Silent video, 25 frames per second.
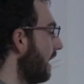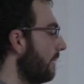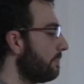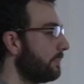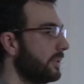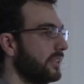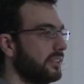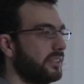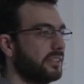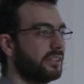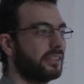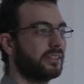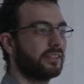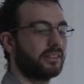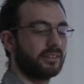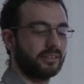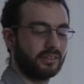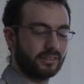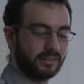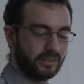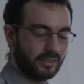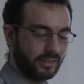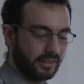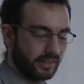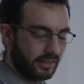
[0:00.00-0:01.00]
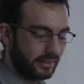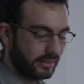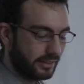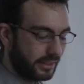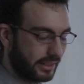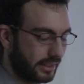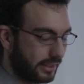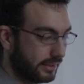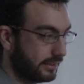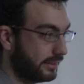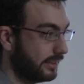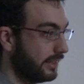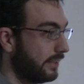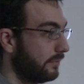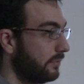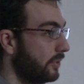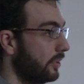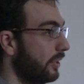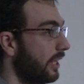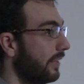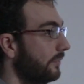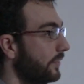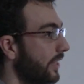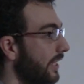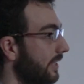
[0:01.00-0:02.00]
happens that if you
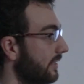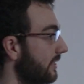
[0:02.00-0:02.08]
have